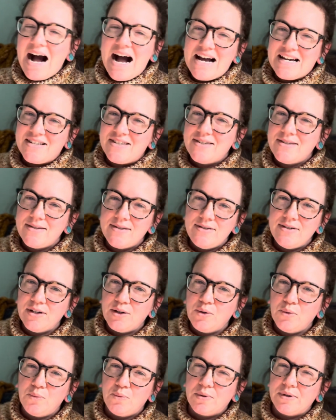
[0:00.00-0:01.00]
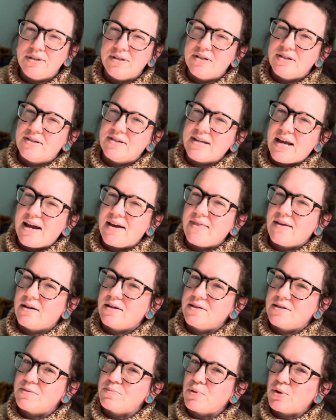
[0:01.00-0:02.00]
still wouldn't say that
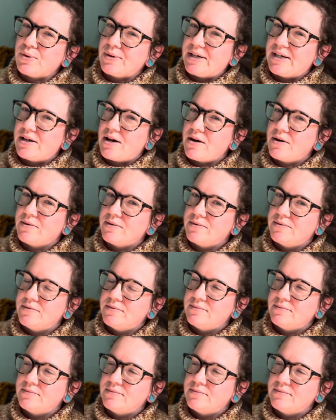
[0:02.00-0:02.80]
it's merino,